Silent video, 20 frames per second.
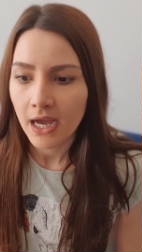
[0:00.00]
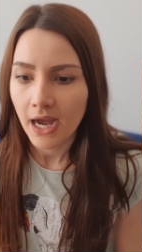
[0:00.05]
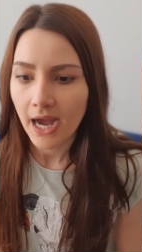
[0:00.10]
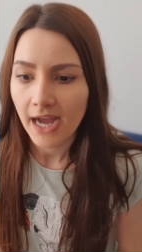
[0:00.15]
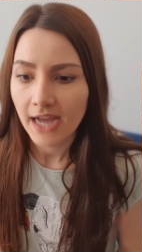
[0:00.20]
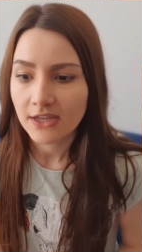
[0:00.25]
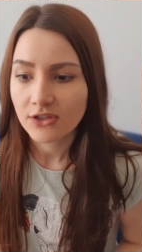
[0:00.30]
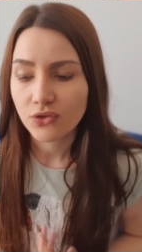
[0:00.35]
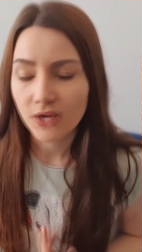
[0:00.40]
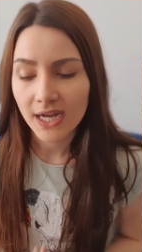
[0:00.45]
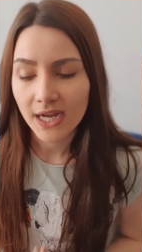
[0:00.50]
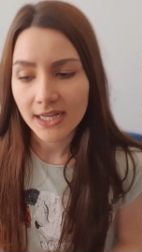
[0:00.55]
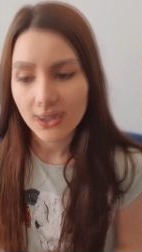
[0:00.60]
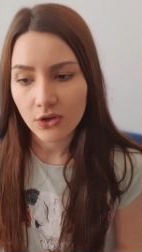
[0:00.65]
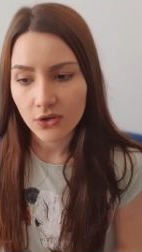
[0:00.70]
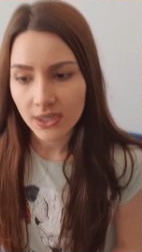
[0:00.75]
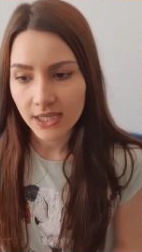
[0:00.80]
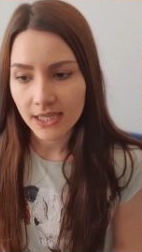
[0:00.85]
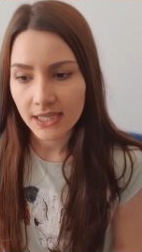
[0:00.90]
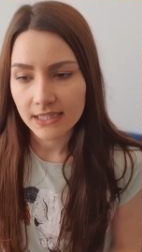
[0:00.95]
I tried
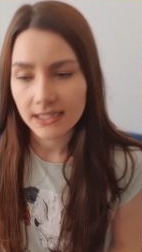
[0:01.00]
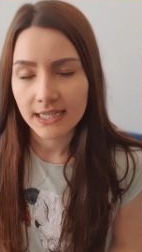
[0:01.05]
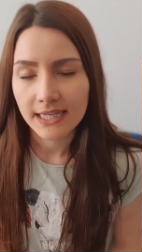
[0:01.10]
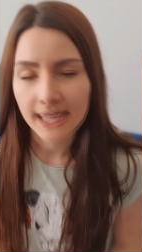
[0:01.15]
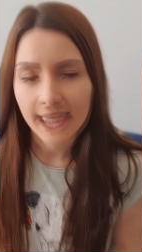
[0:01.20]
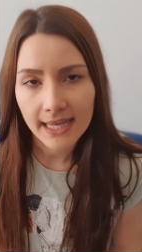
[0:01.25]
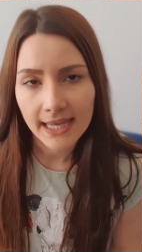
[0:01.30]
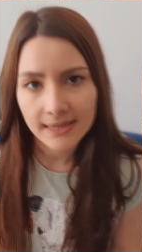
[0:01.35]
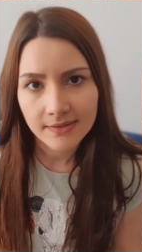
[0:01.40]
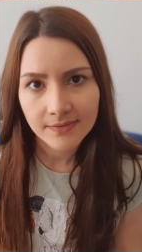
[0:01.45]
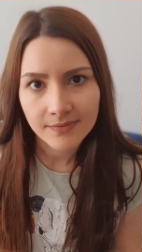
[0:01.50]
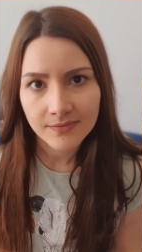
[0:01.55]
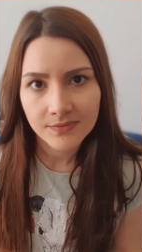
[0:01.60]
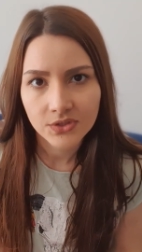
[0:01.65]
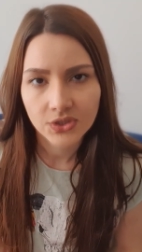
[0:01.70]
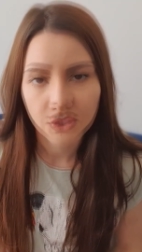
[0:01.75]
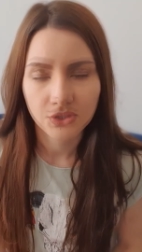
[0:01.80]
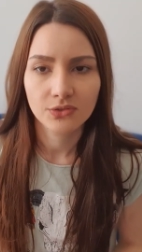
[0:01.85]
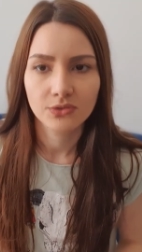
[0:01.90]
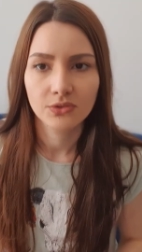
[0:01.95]
logging in again
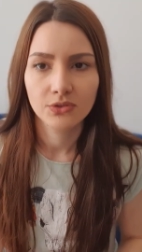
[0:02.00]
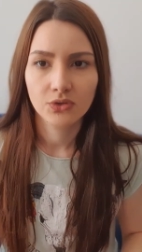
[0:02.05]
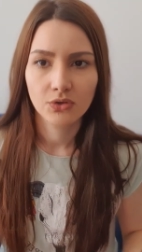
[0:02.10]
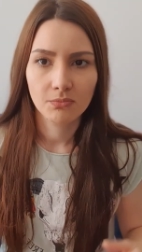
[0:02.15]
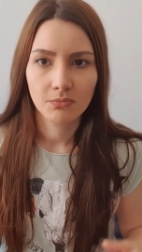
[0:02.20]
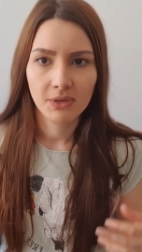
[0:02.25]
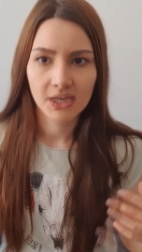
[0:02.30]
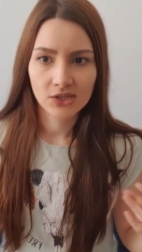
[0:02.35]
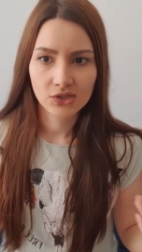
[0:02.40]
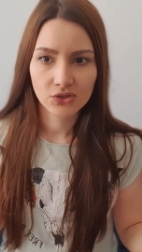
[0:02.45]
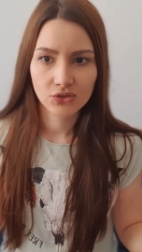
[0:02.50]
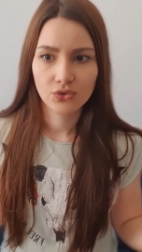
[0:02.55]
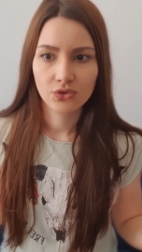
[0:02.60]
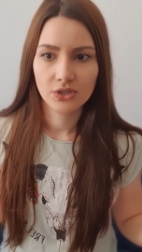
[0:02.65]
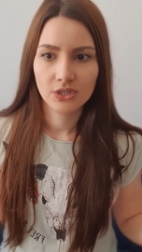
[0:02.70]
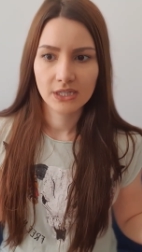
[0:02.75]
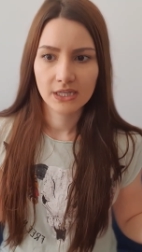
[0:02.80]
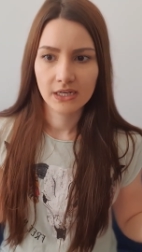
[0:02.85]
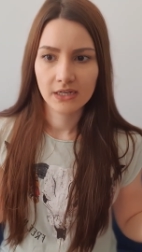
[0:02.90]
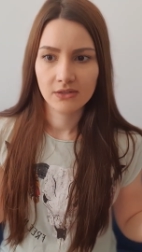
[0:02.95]
to make
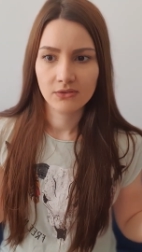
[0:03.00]
sure that it